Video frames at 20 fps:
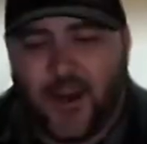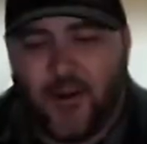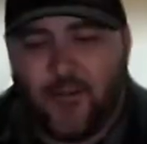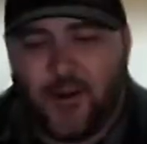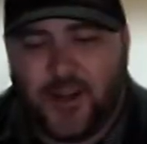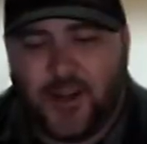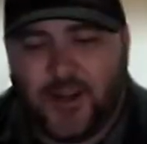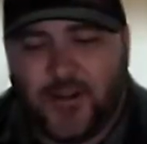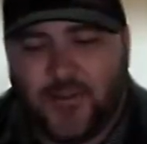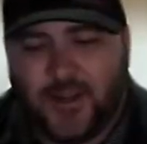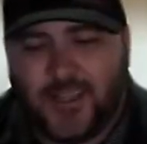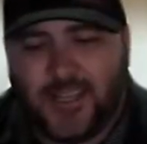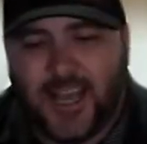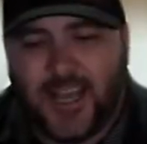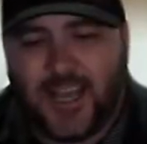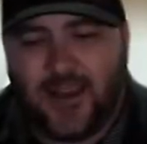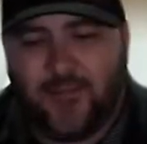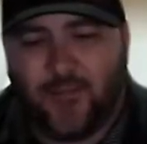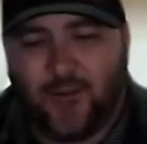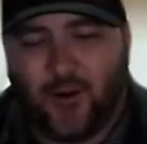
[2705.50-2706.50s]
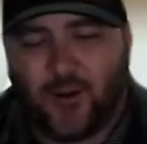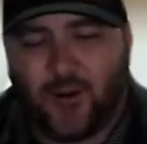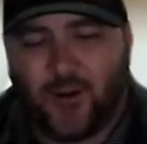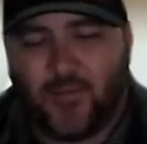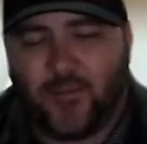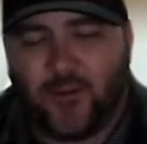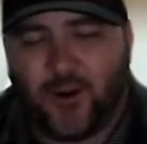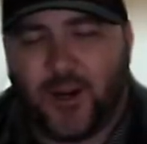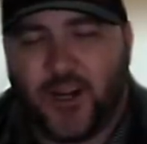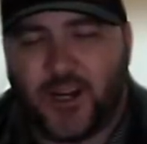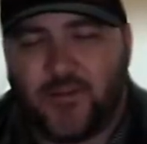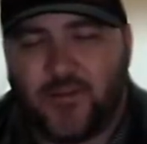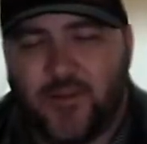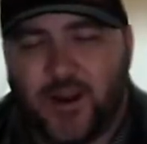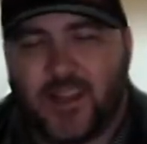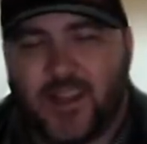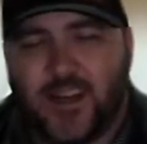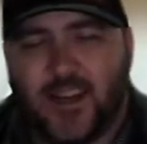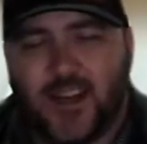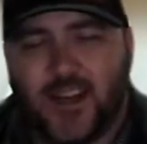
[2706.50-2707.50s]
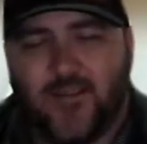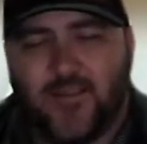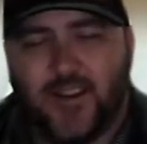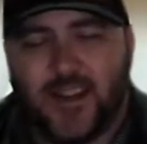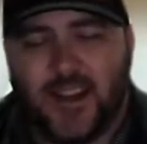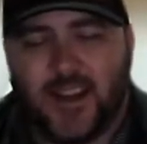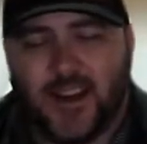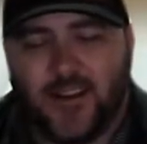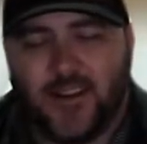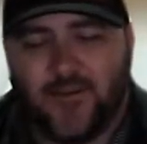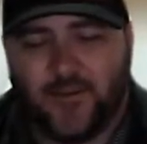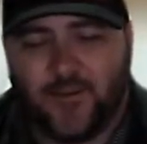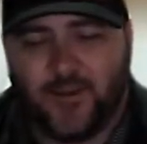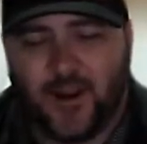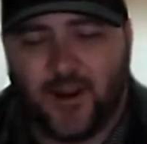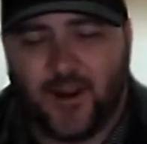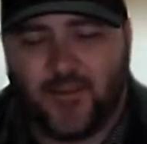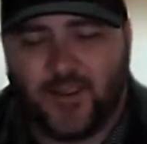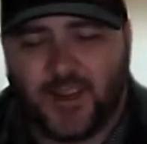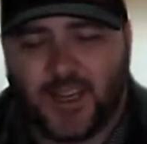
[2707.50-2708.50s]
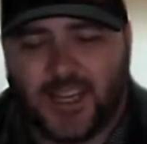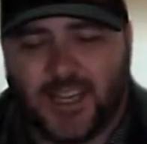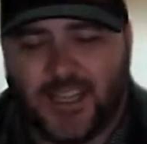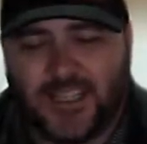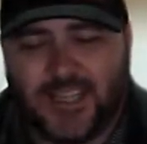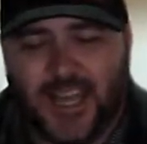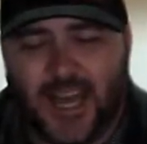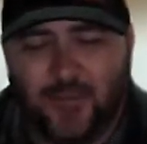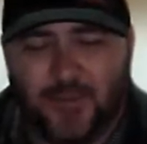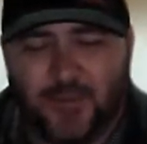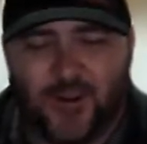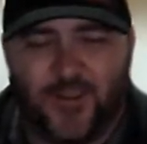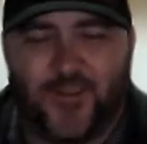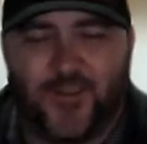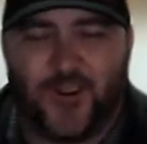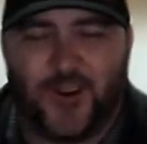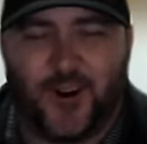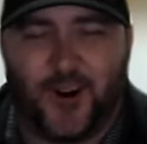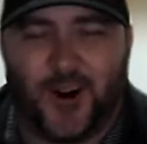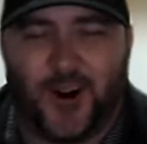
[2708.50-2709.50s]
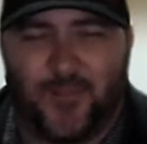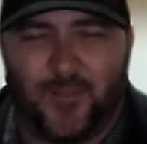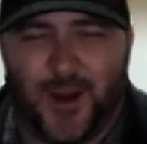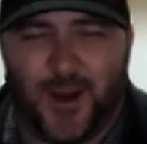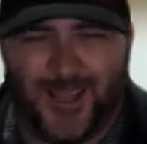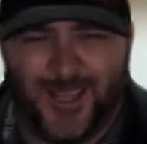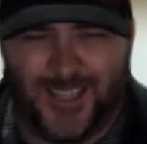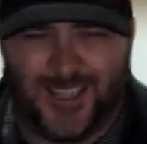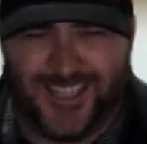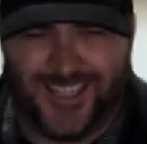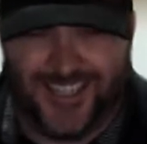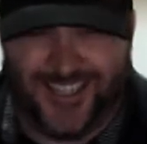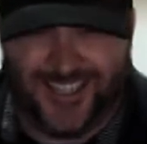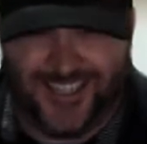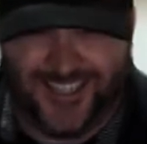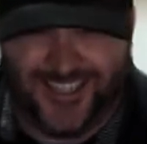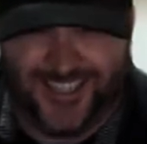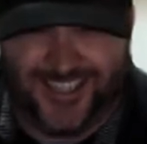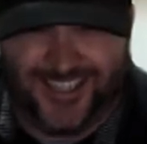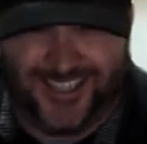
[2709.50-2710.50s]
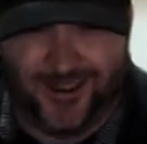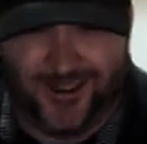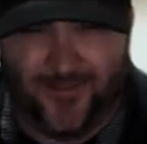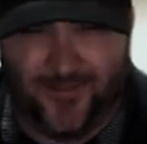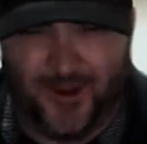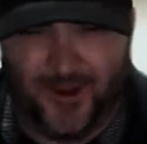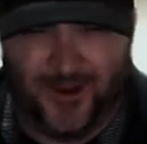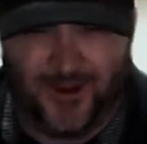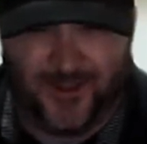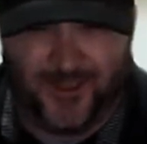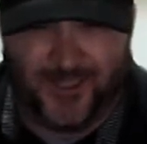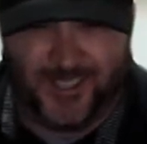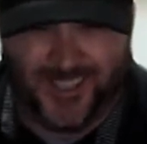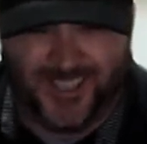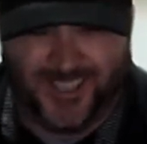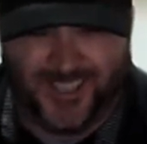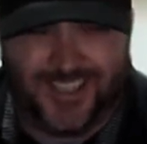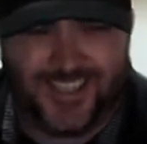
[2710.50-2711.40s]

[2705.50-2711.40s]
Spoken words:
we should be taking more the British method of it of contempt for our politicians almost.